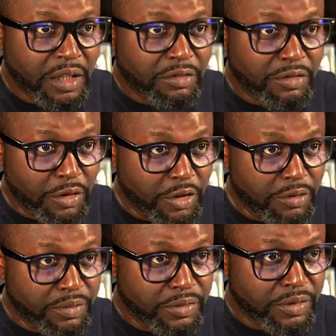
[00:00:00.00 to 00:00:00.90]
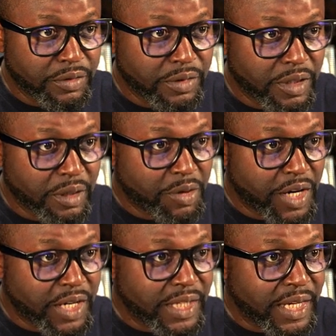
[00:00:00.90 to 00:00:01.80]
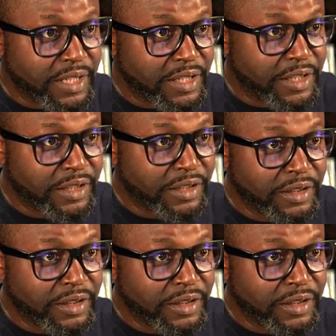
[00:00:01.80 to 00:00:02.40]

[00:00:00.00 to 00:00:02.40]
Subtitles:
volume. Press enter.